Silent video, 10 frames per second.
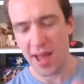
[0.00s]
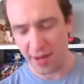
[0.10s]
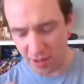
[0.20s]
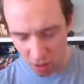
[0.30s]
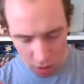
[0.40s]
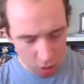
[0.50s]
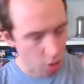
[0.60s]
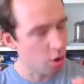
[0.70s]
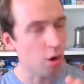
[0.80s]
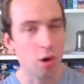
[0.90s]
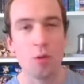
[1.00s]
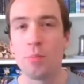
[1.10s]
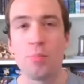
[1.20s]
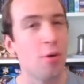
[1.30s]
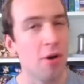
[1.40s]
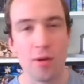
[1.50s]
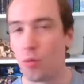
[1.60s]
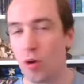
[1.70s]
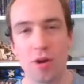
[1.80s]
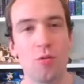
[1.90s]
and oh boy,
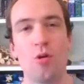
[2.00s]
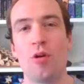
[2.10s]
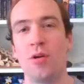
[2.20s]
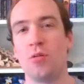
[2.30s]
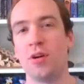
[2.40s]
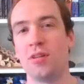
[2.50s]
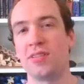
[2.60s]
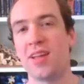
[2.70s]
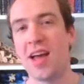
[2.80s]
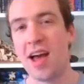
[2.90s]
what a war it was.